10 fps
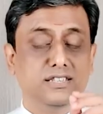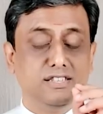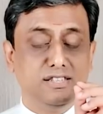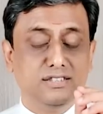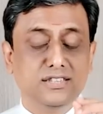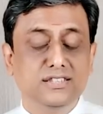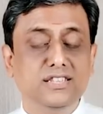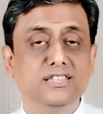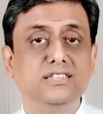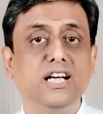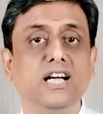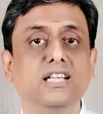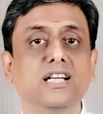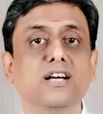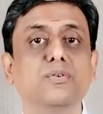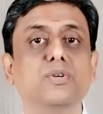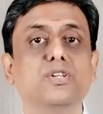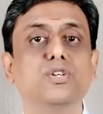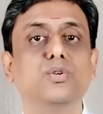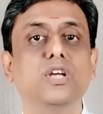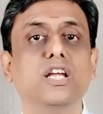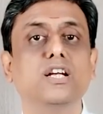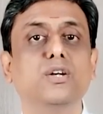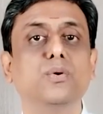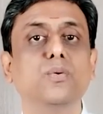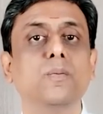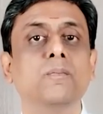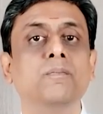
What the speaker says: This is the sadhana which you need to